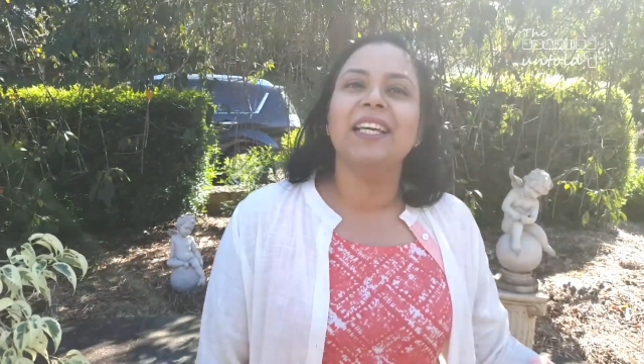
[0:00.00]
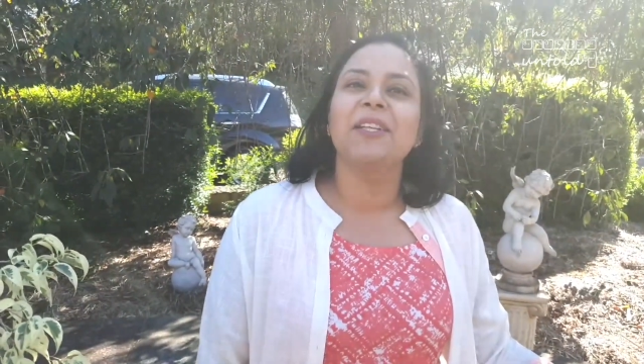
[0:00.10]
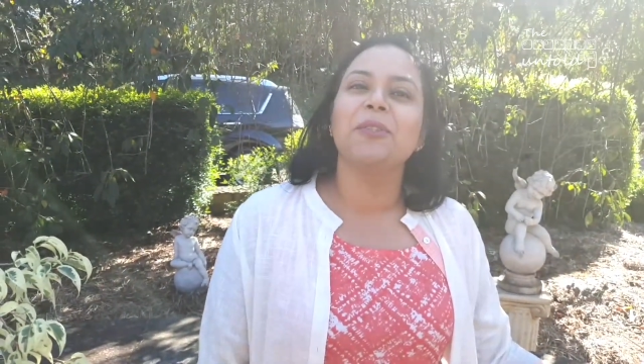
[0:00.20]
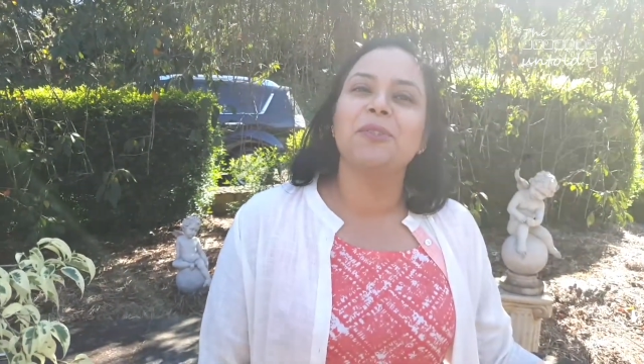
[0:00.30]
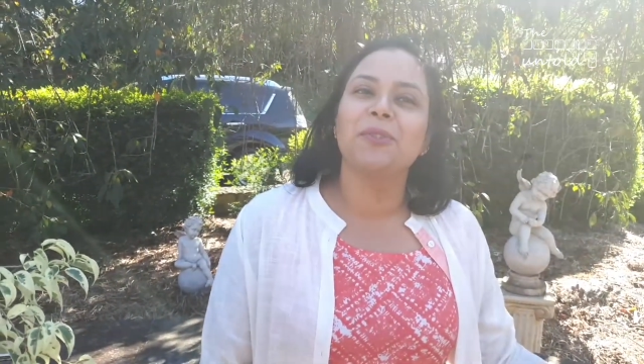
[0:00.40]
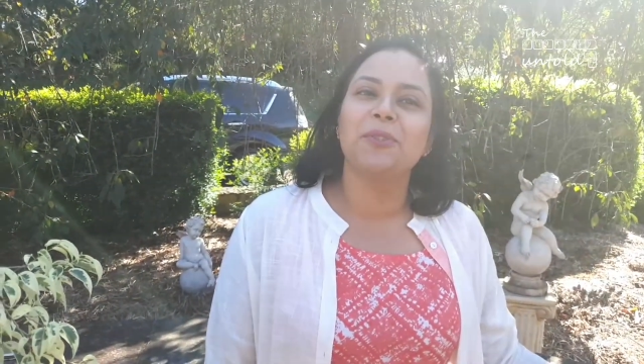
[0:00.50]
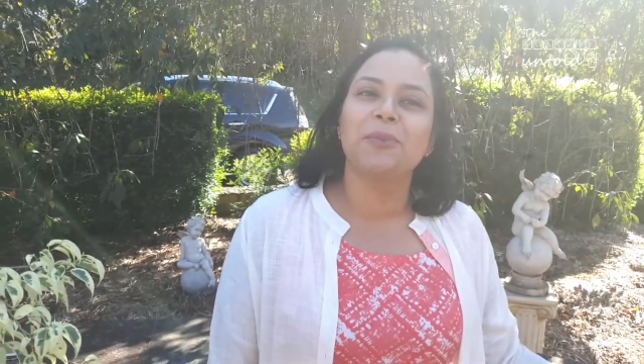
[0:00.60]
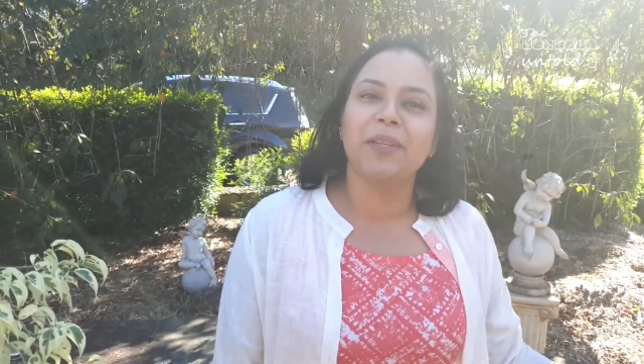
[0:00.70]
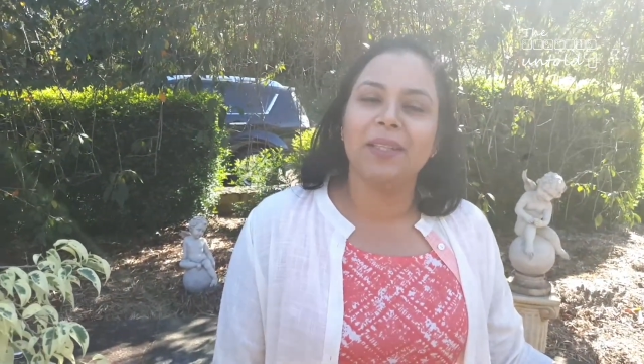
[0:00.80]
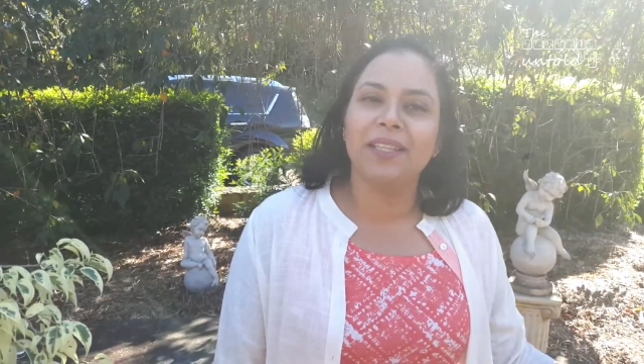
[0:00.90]
and also
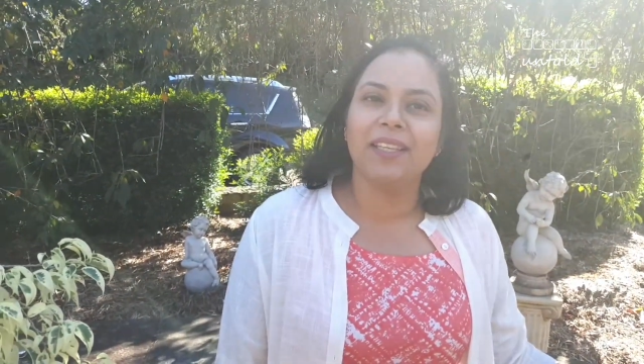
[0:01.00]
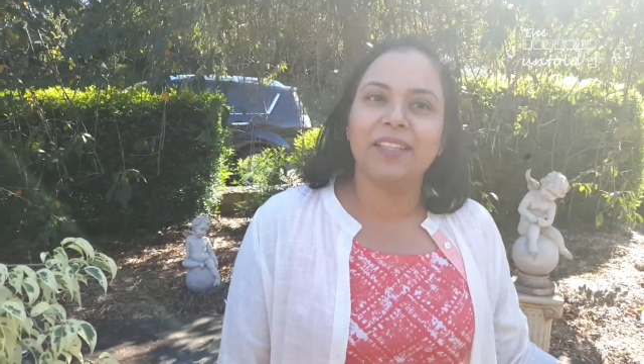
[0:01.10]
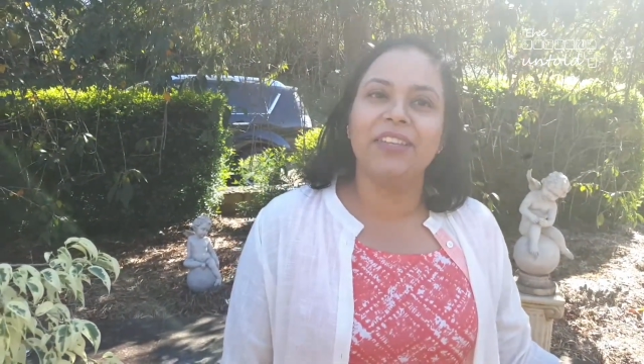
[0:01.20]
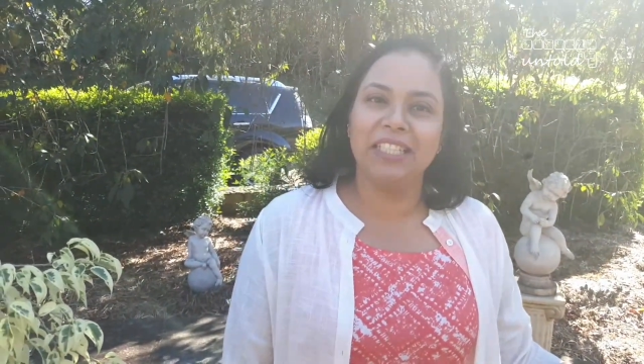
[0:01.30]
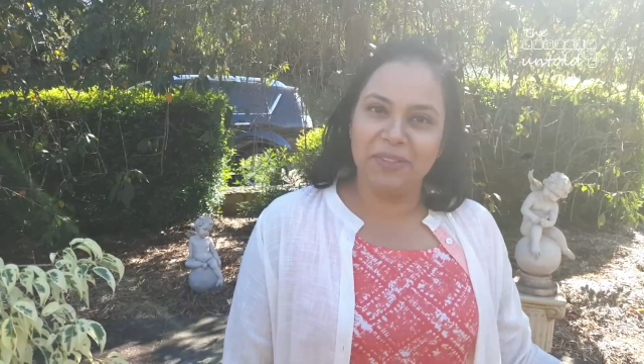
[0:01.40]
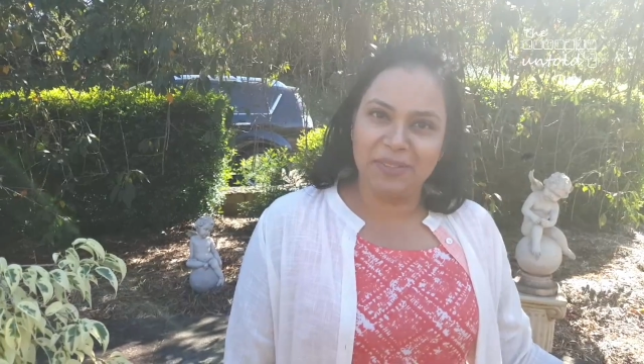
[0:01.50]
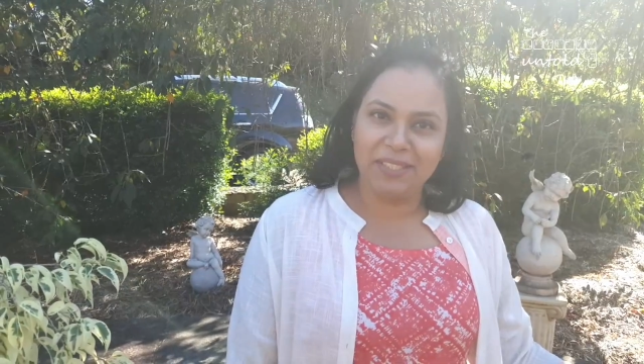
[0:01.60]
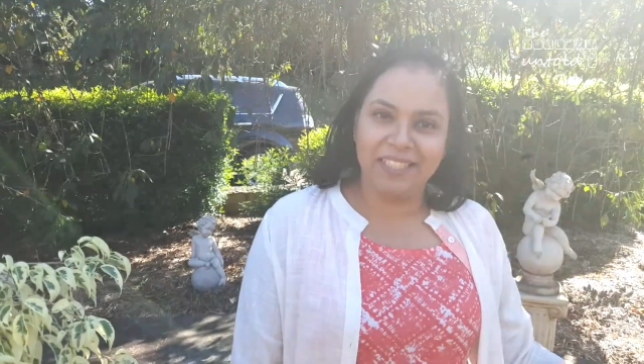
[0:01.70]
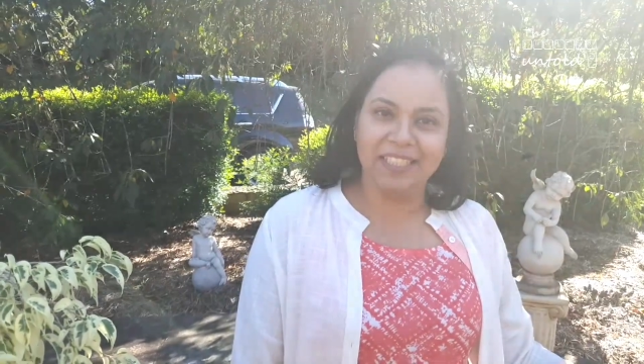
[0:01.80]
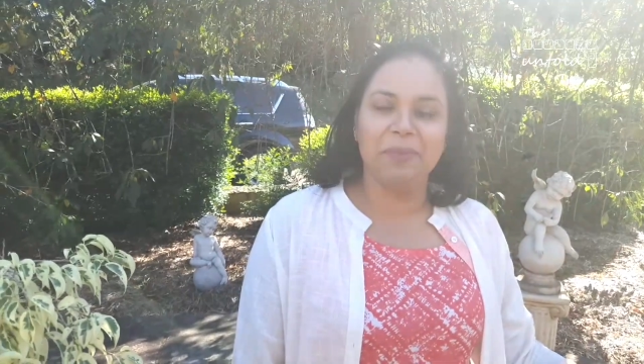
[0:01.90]
to bring the
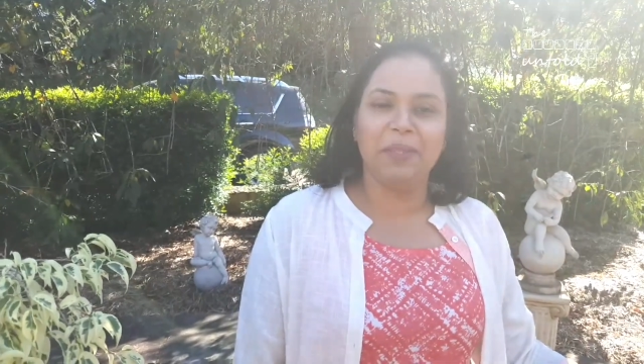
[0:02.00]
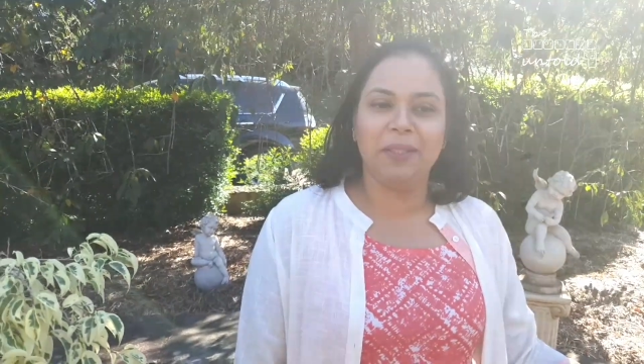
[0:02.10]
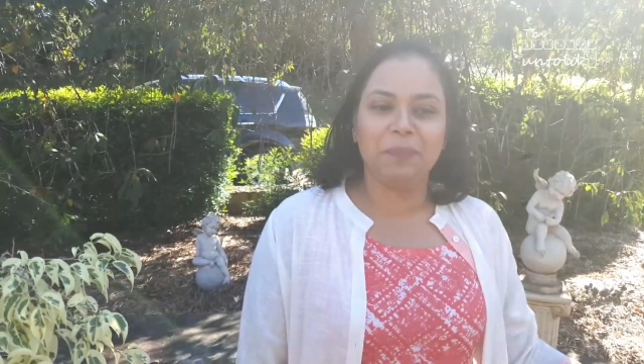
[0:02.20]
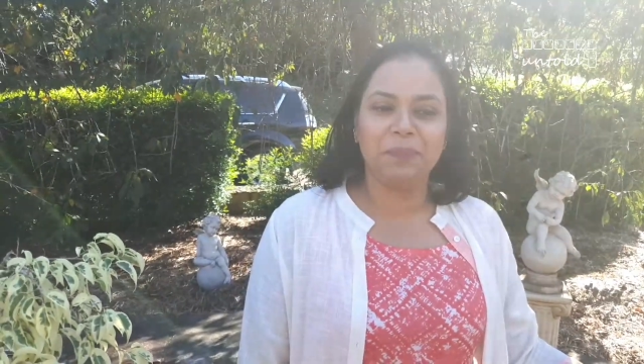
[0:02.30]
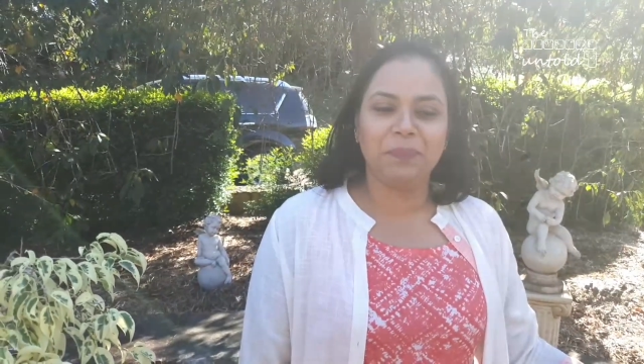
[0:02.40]
creativity in me.